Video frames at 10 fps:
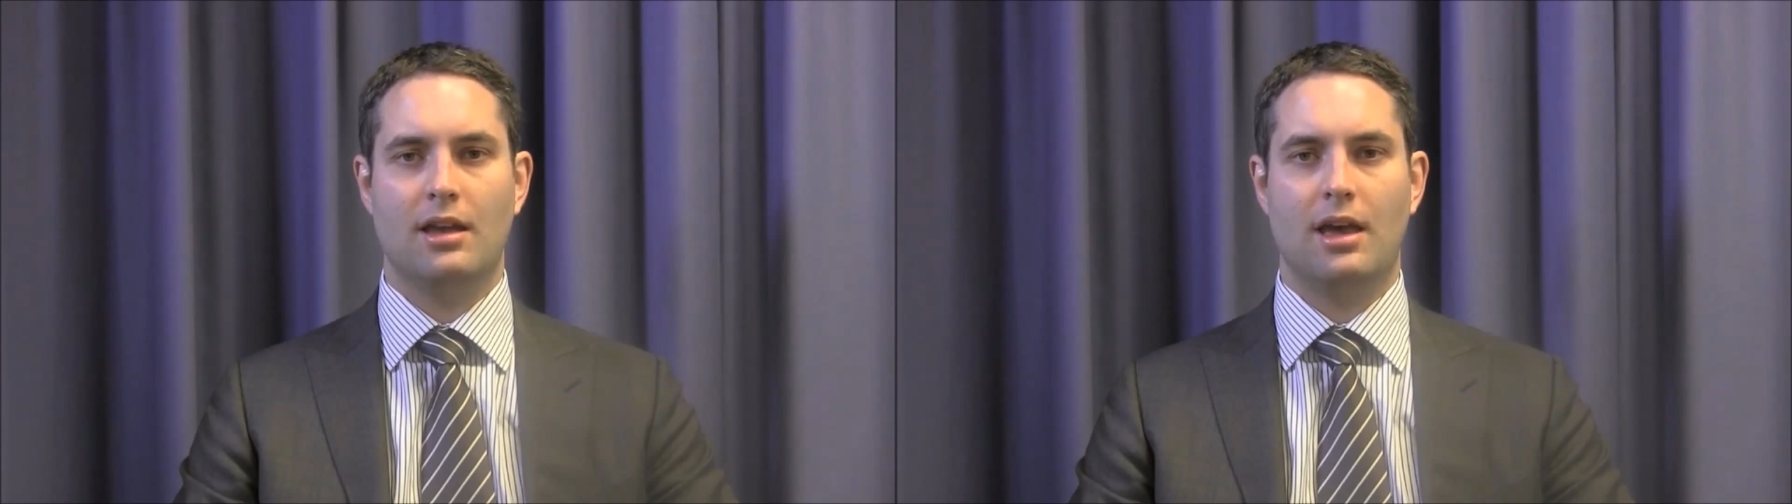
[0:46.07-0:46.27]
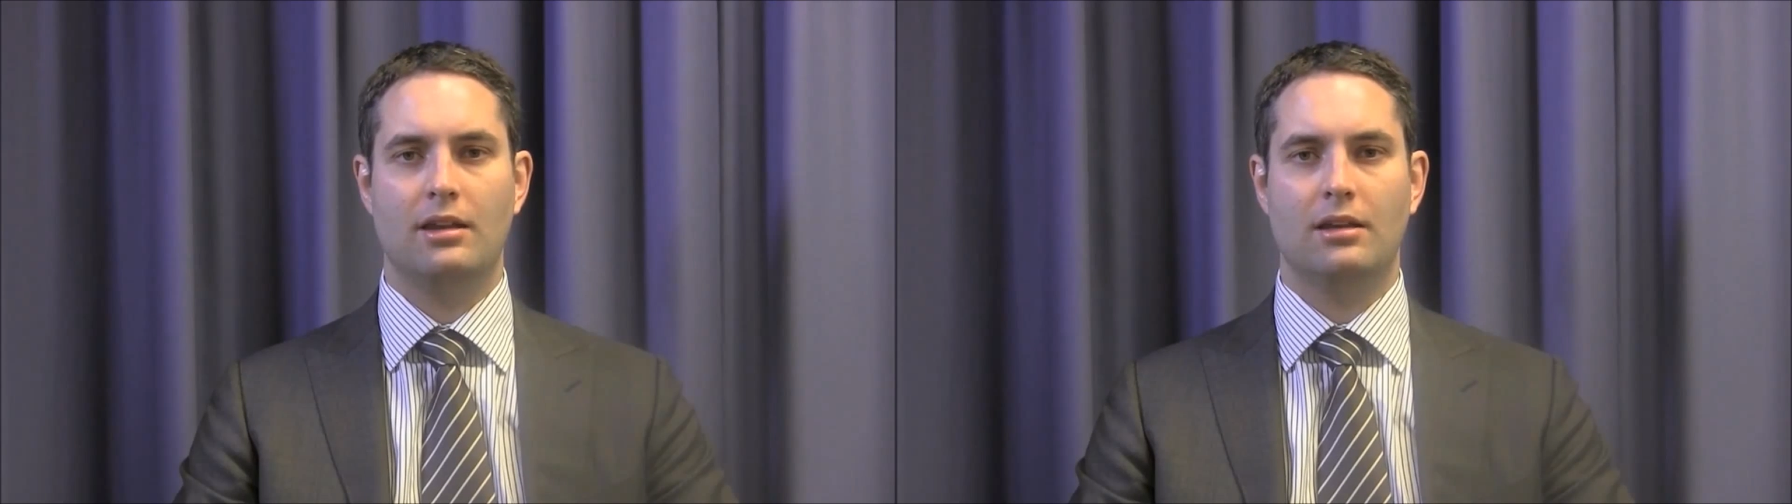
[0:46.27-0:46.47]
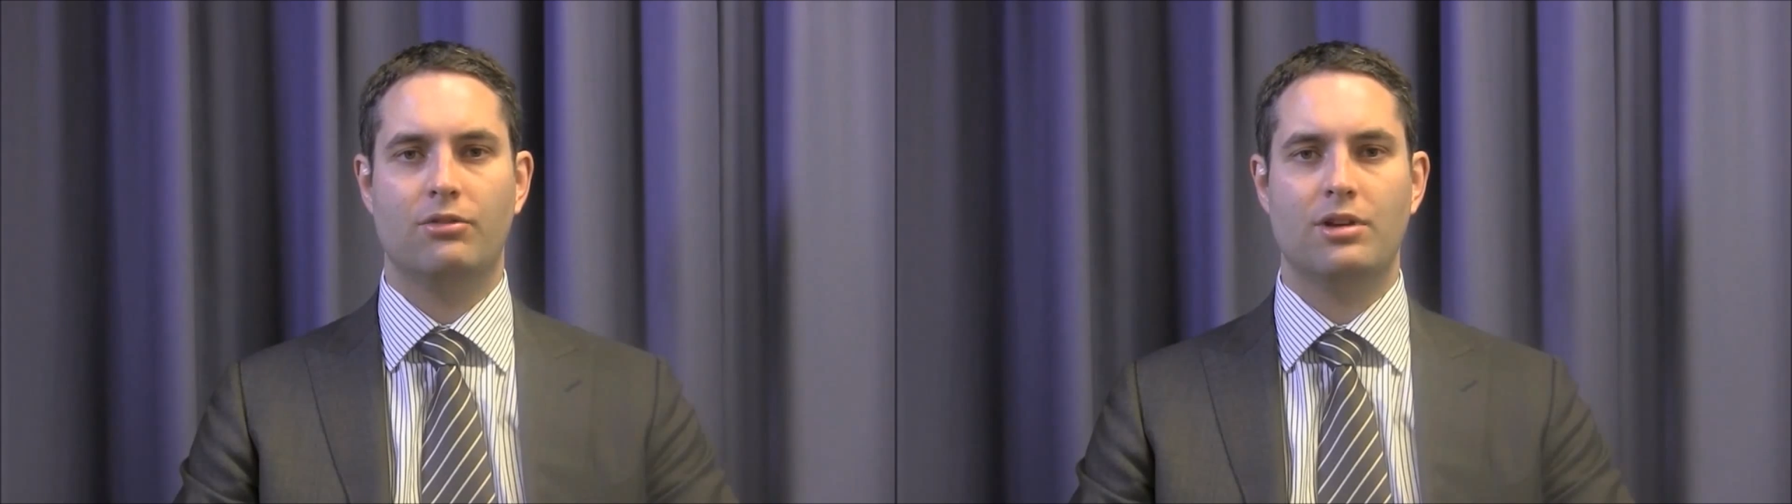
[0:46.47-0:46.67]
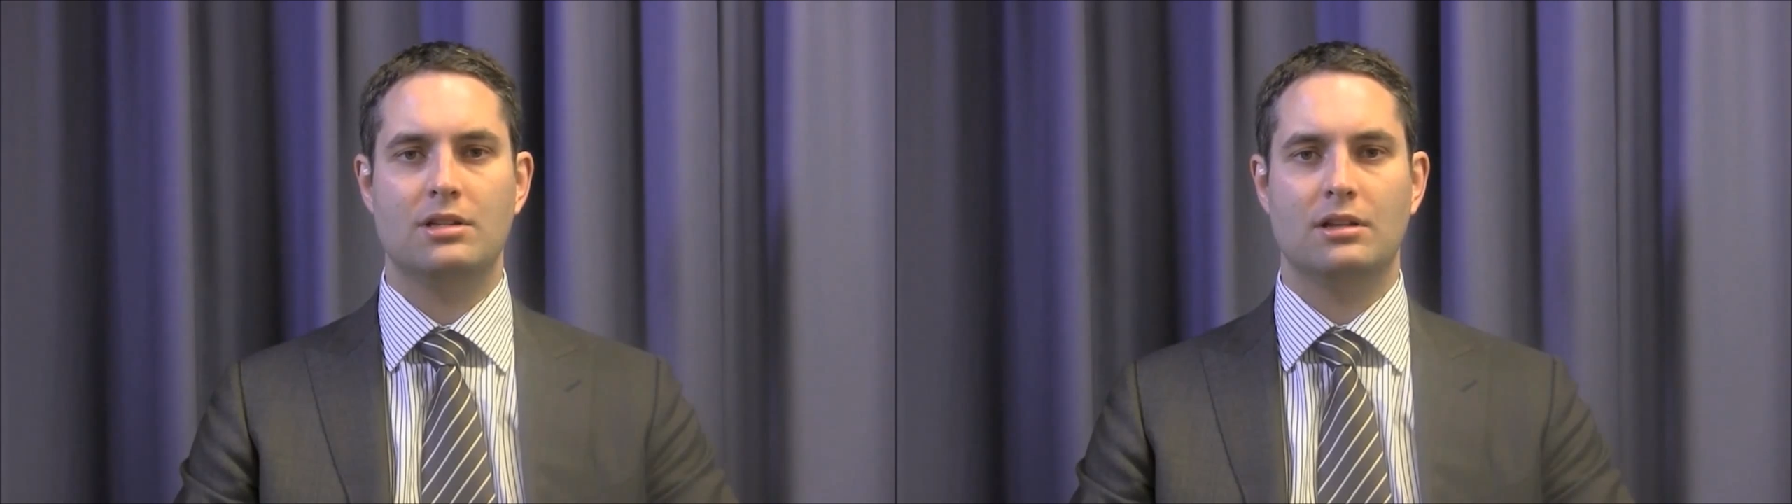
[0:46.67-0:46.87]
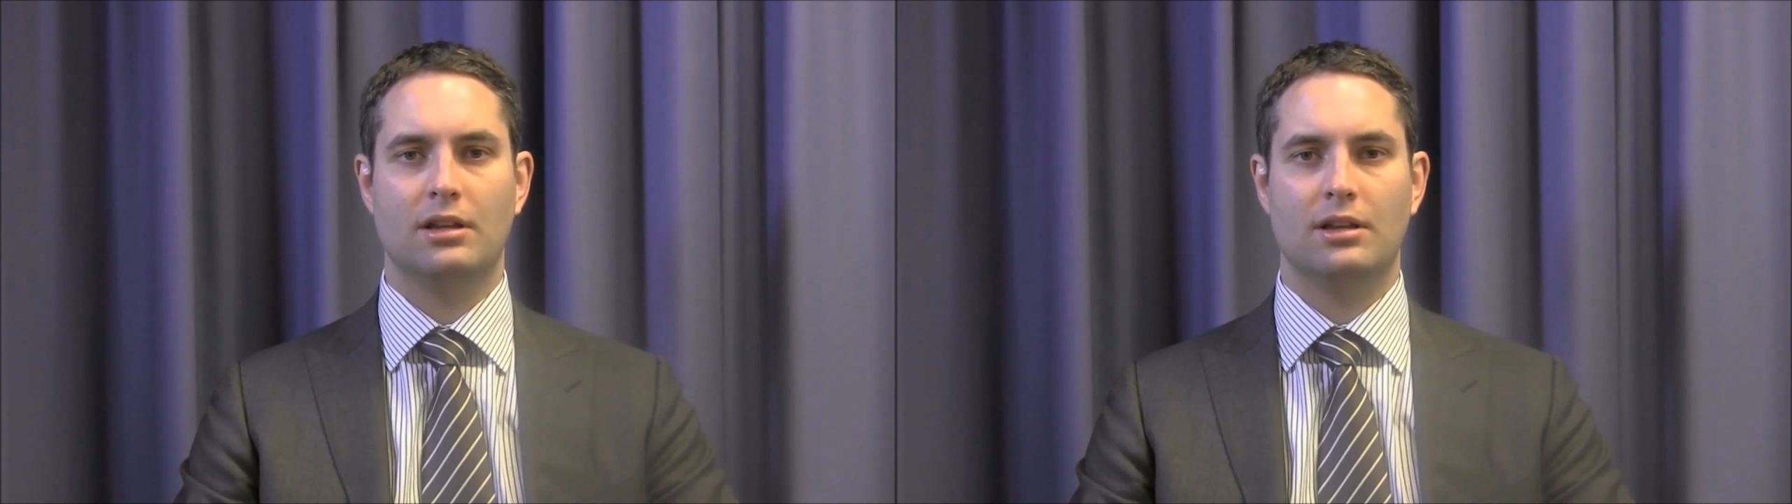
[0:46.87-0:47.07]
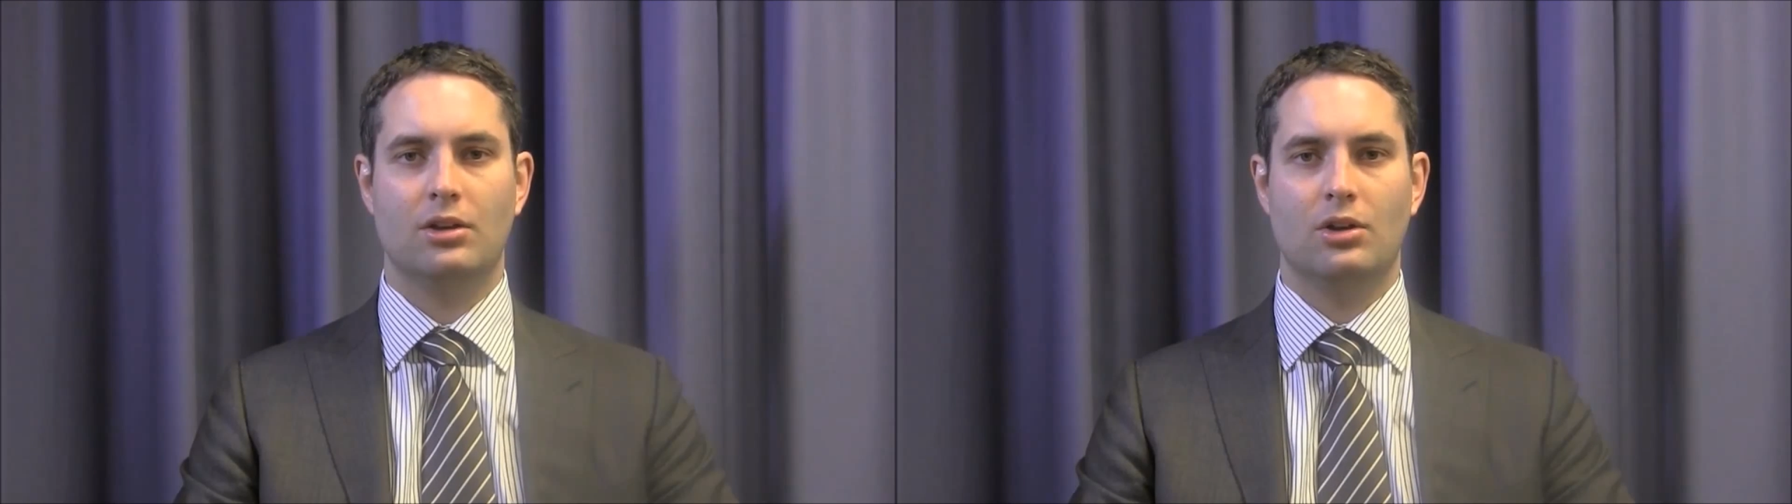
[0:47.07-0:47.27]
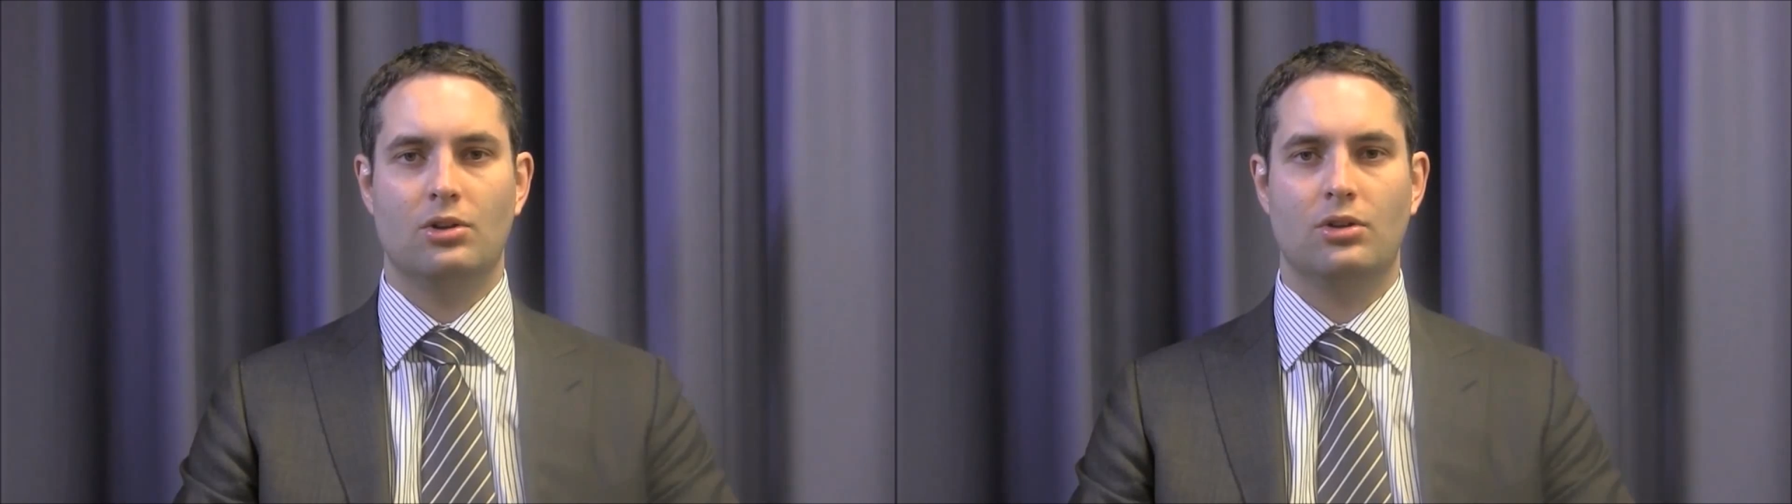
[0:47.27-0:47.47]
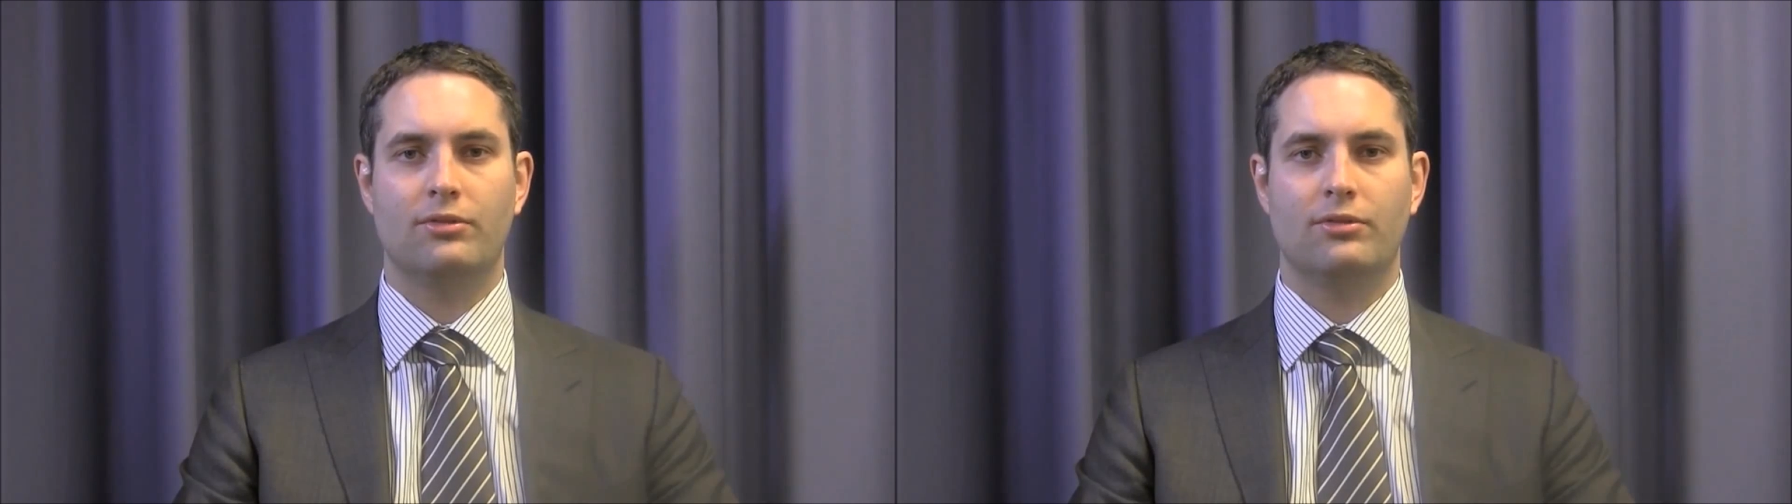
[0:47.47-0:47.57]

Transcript: and increasingly to